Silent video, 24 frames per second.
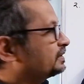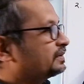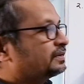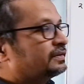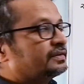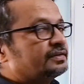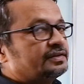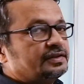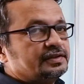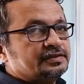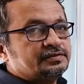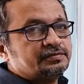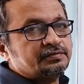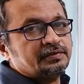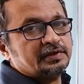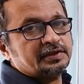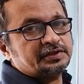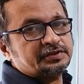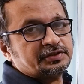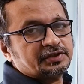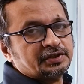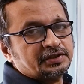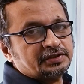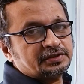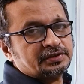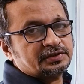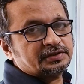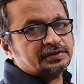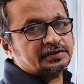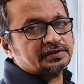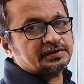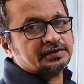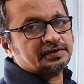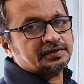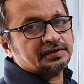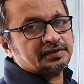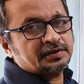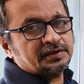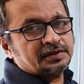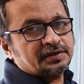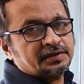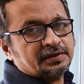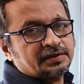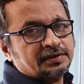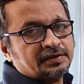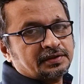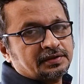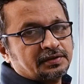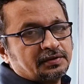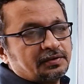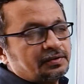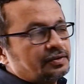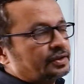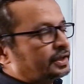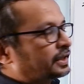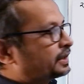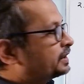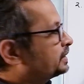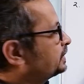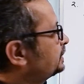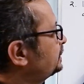this will change. Okay,